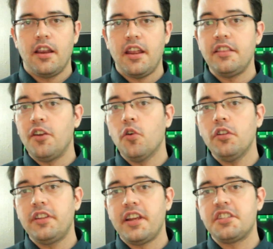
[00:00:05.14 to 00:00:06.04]
In the
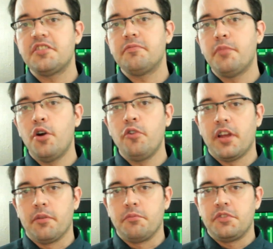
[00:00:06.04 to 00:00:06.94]
old days of
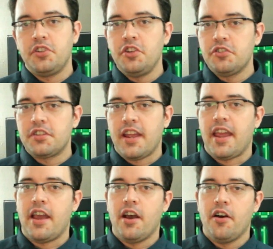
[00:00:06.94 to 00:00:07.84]
modems, you used to
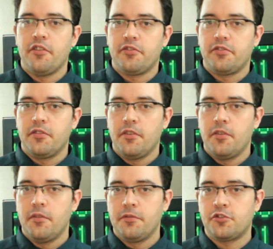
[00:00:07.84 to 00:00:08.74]
have
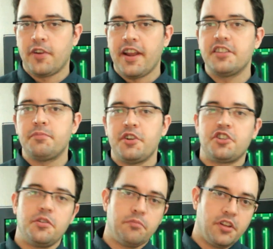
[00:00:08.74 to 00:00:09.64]

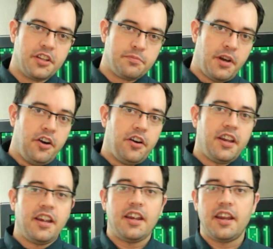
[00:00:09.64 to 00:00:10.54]
transmission plus
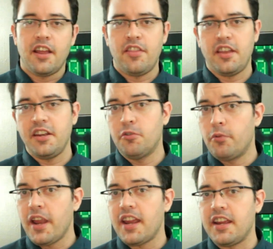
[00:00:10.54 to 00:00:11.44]
parity, and then in
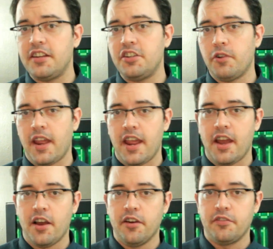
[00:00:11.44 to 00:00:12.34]
RAID you
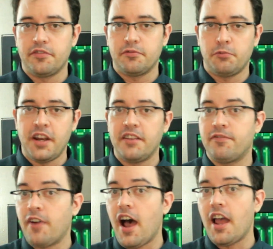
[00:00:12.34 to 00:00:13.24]
have, RAID
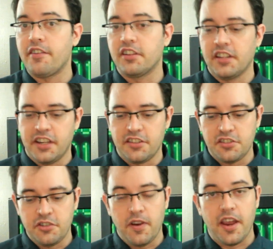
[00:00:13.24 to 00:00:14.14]
5 at
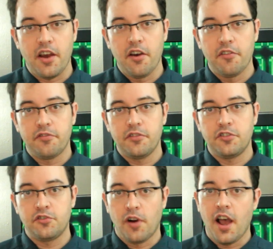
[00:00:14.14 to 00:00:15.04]
least, you have
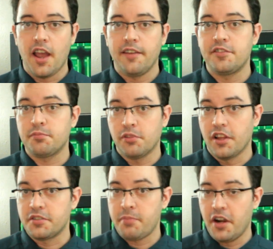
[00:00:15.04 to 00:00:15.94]
drives
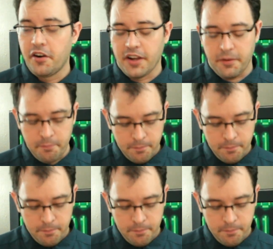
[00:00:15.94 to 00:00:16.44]
plus parity.